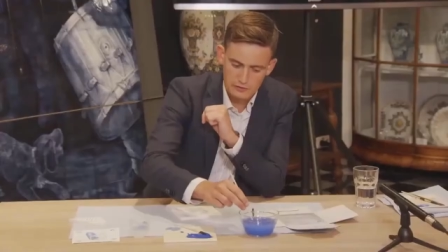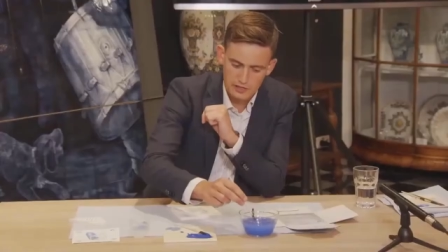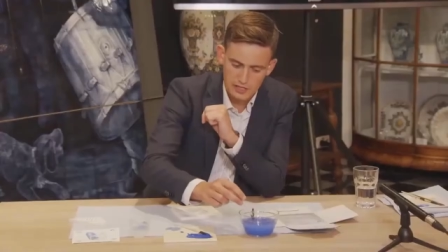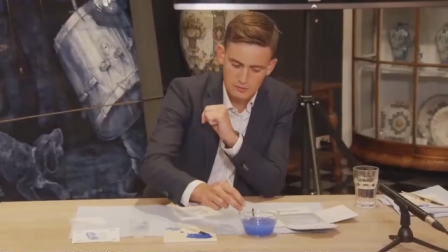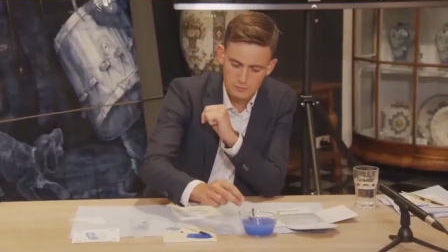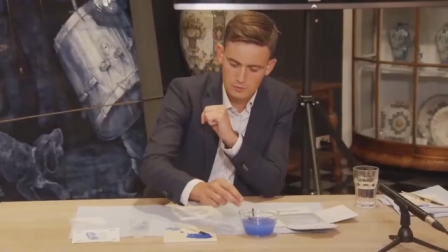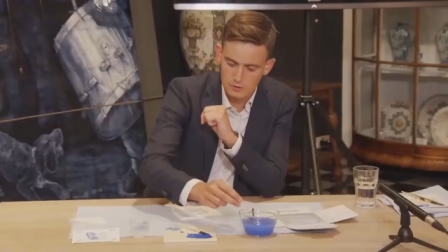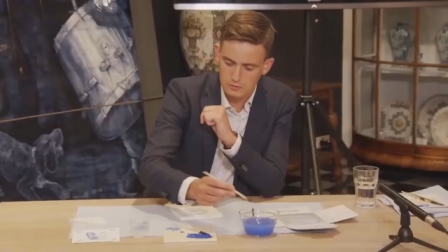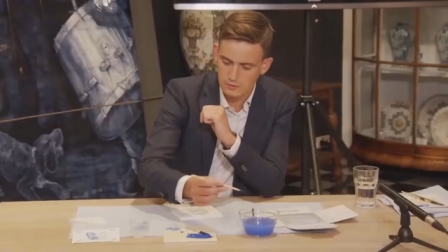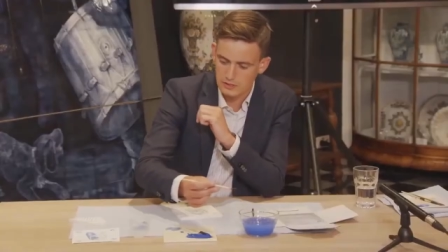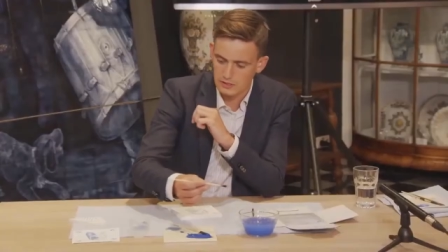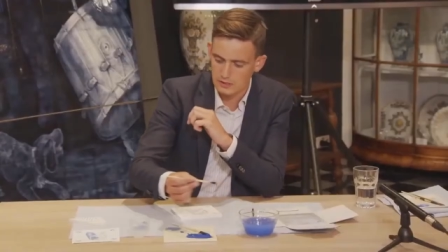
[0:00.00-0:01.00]
you add more
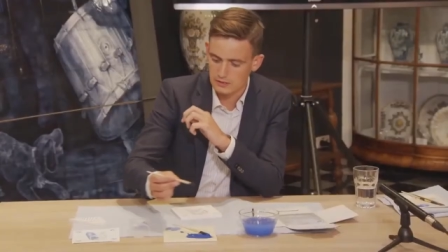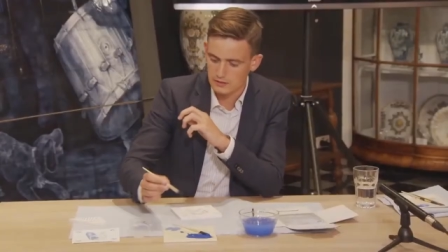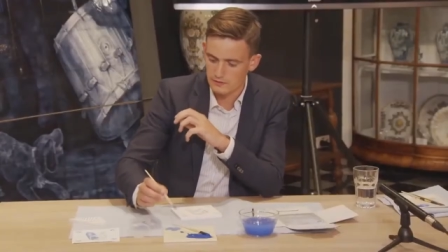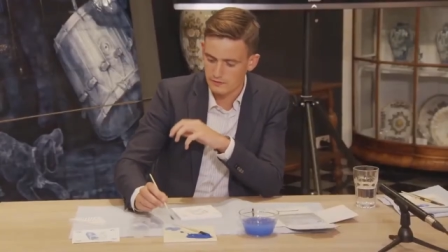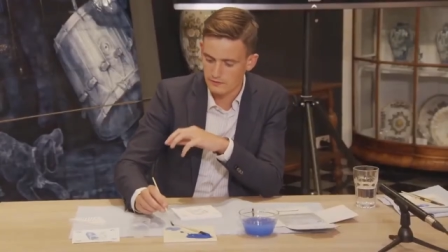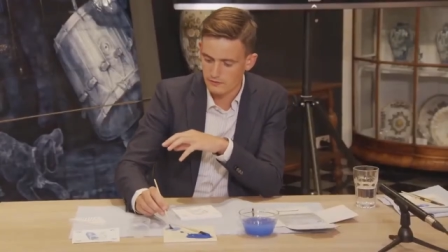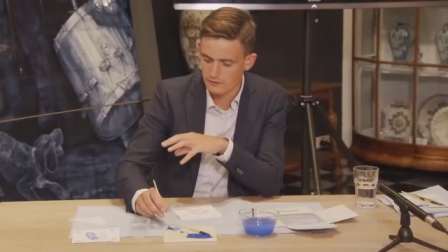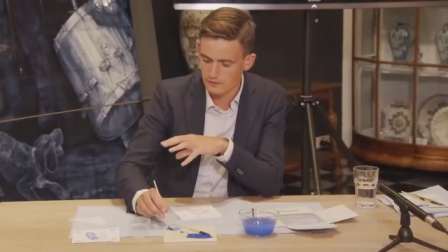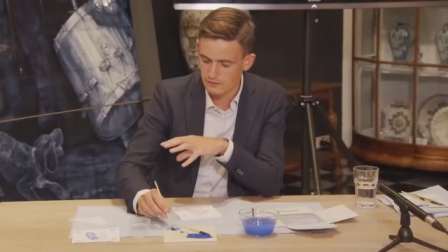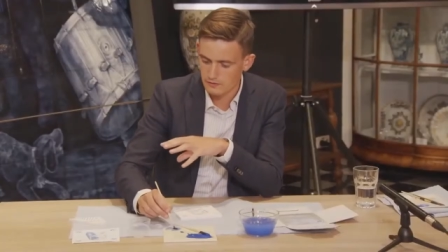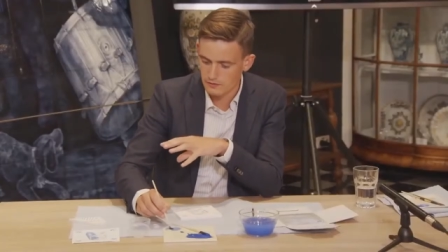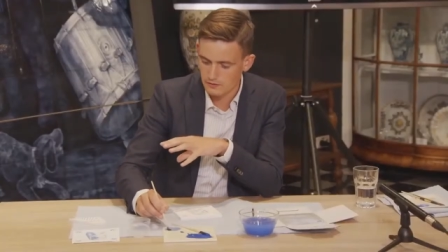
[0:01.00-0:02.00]
water,
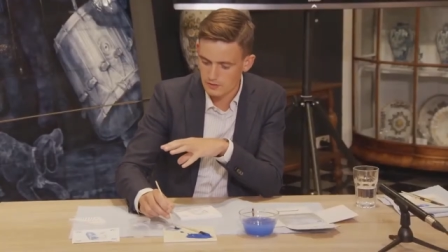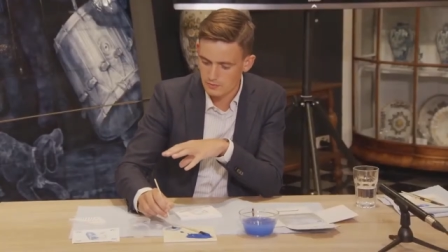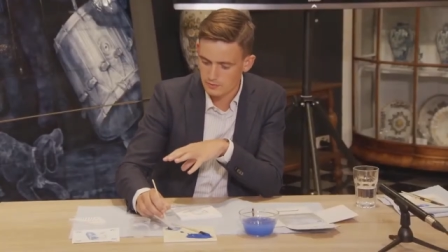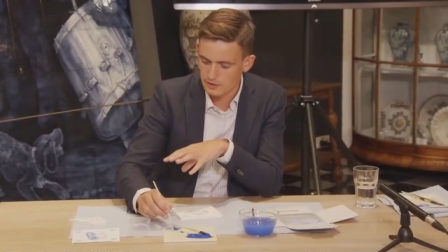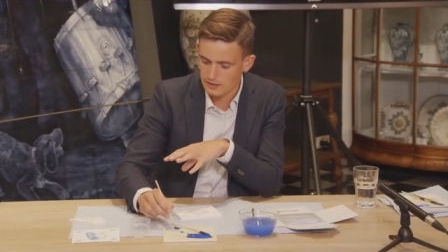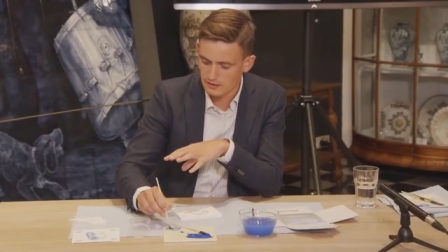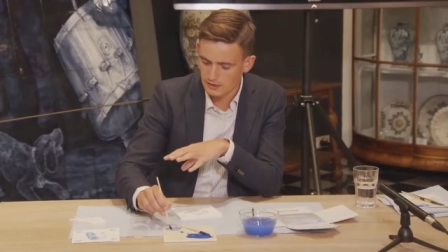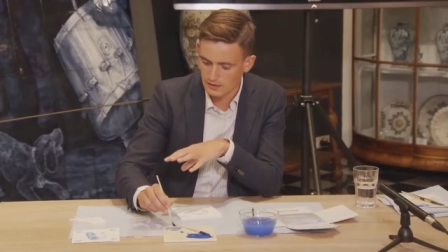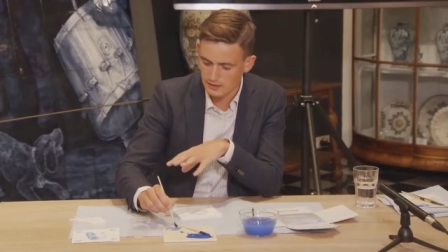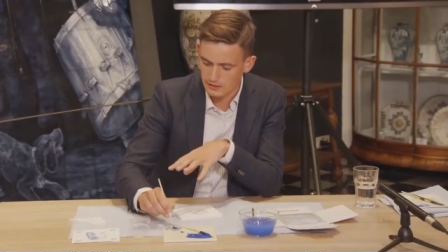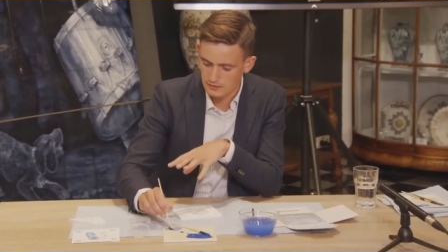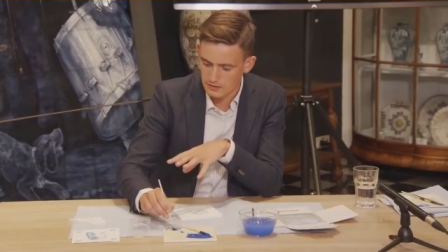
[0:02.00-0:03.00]
this will get
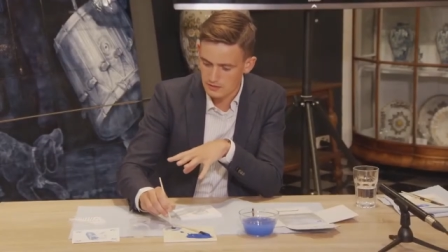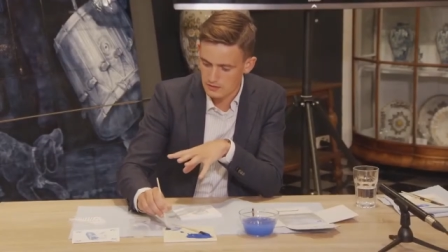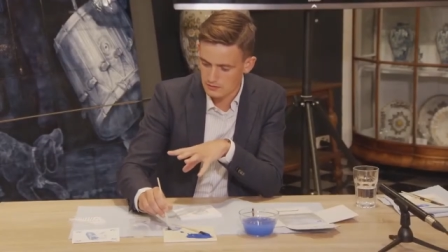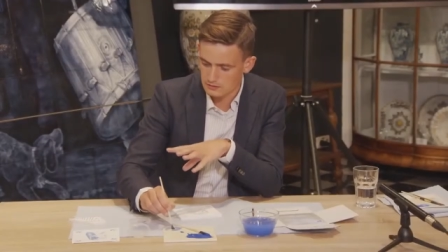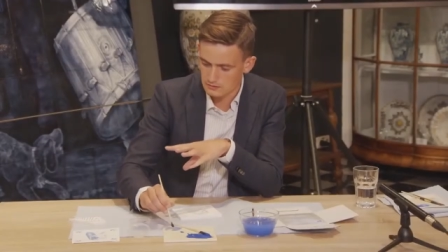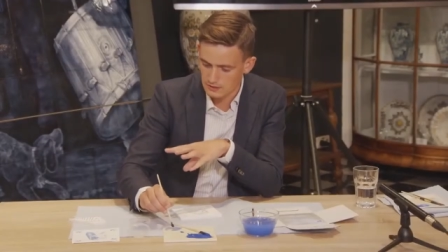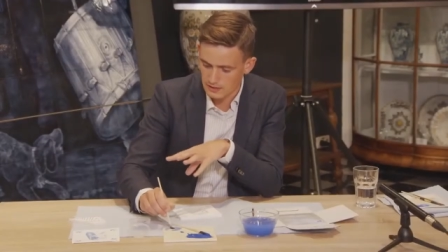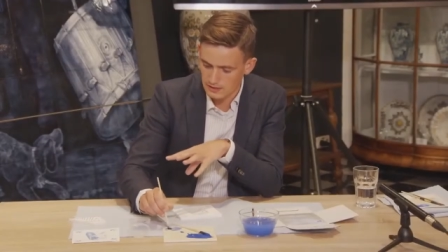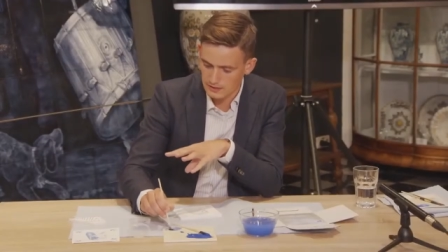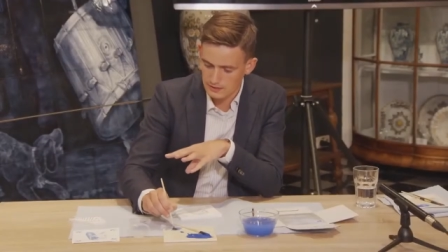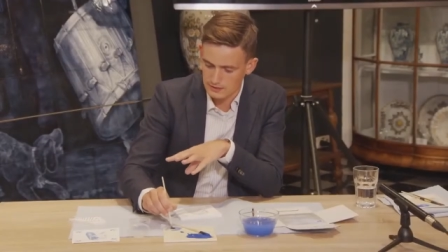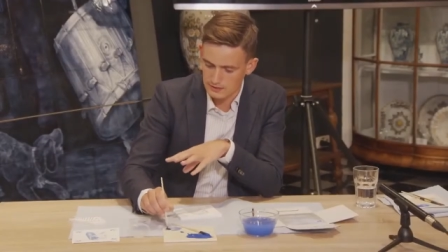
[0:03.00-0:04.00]
clearer, so
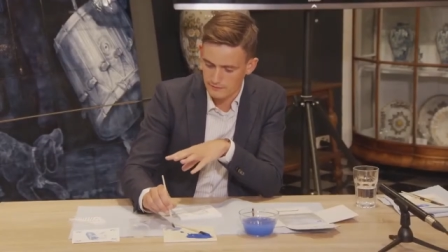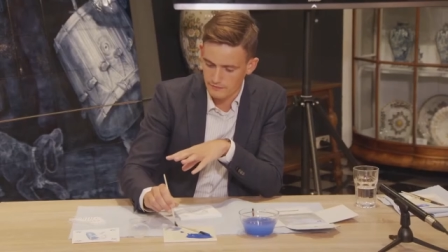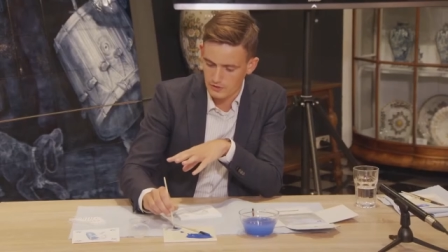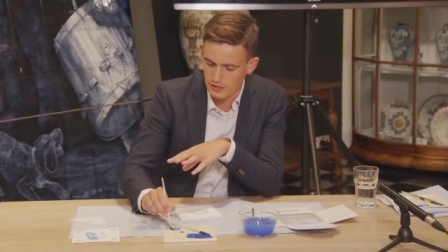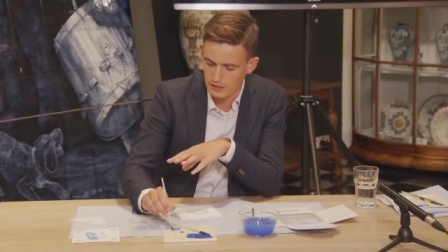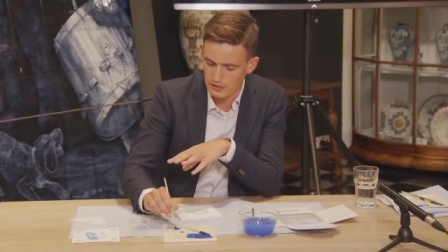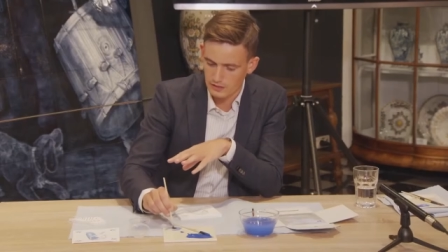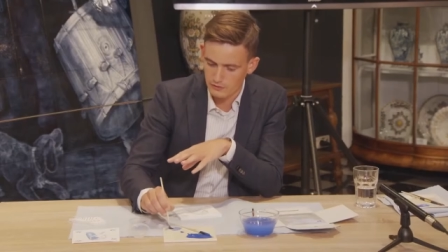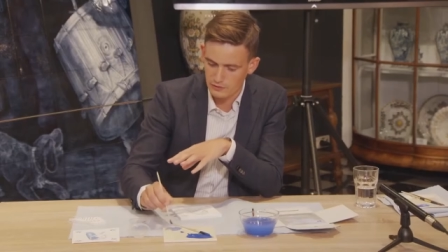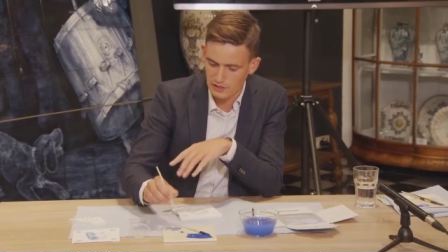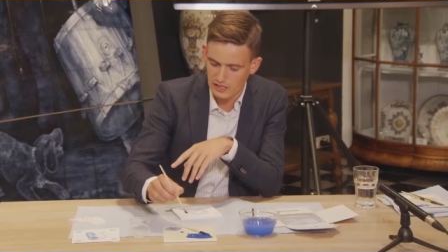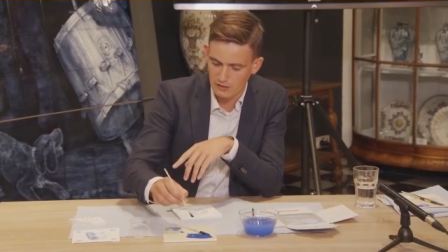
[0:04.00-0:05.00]
lighter. And if
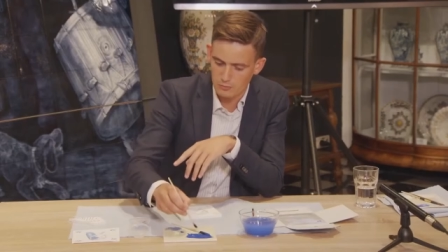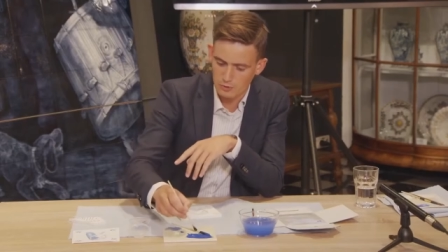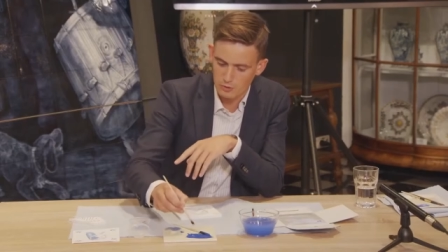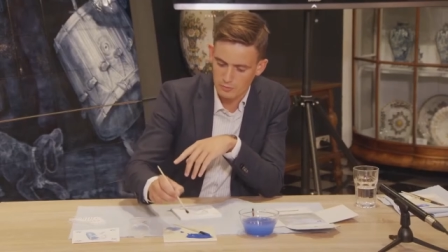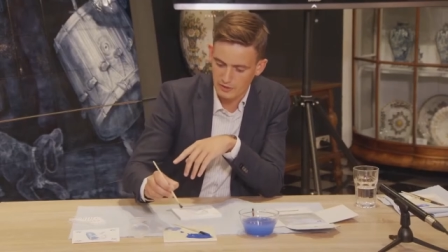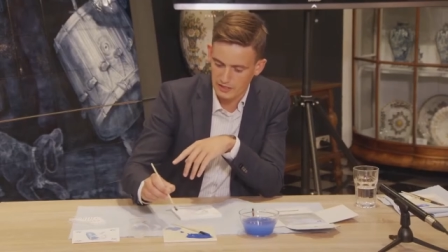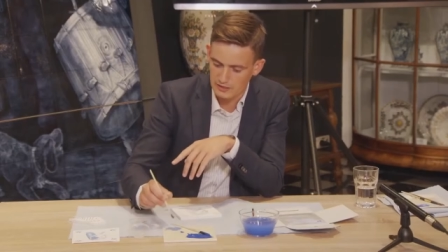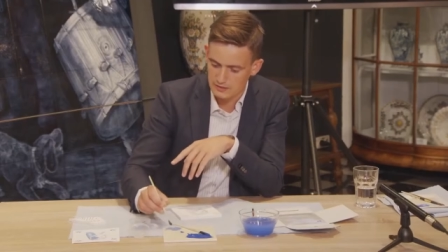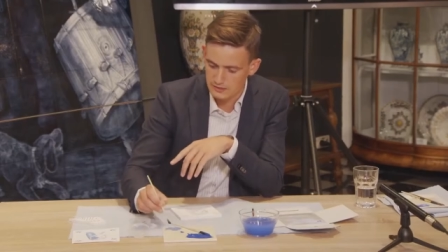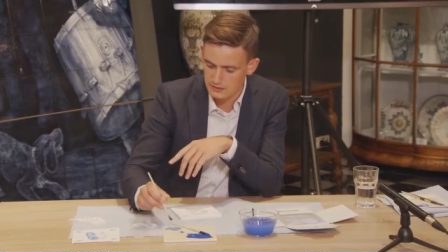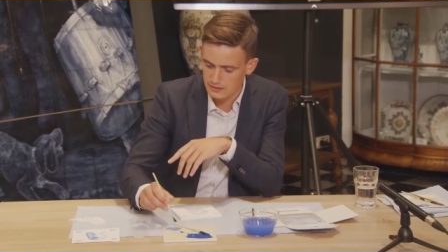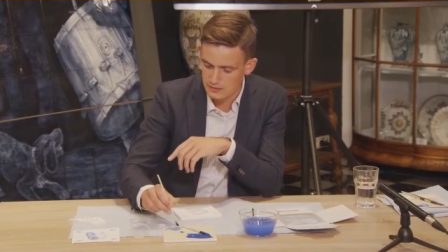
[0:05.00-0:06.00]
you add more
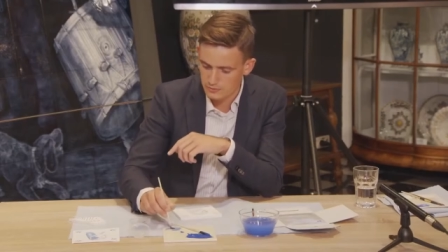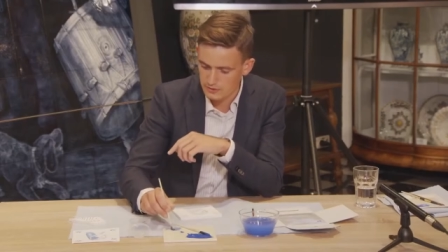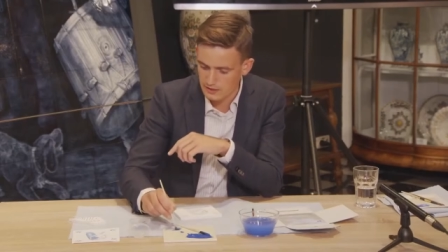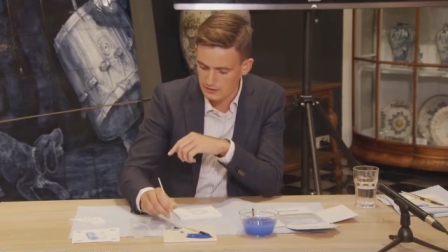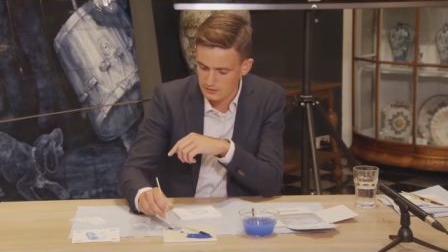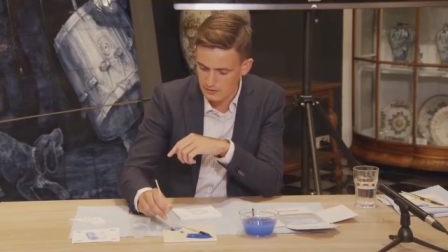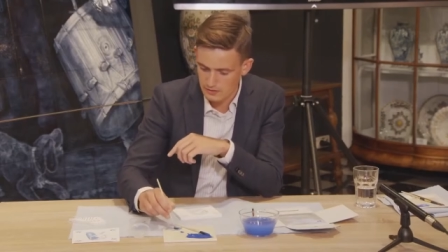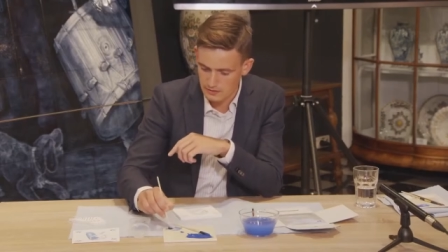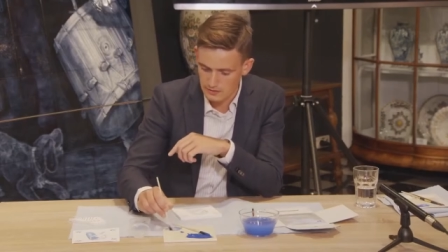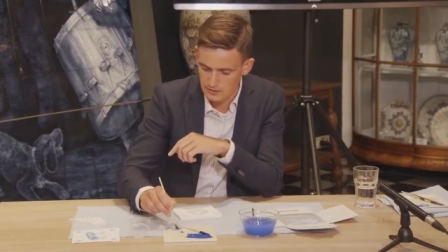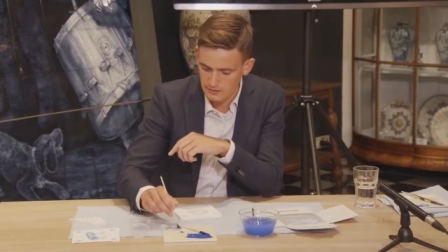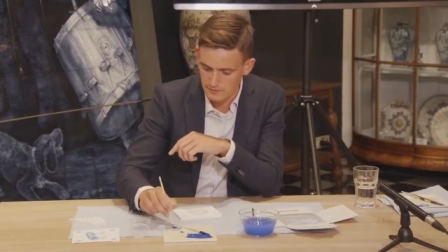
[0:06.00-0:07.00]
paint, this will get
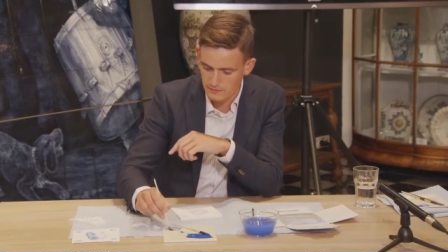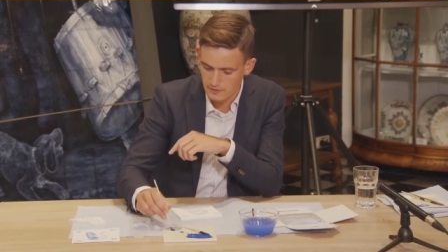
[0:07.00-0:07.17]
darker.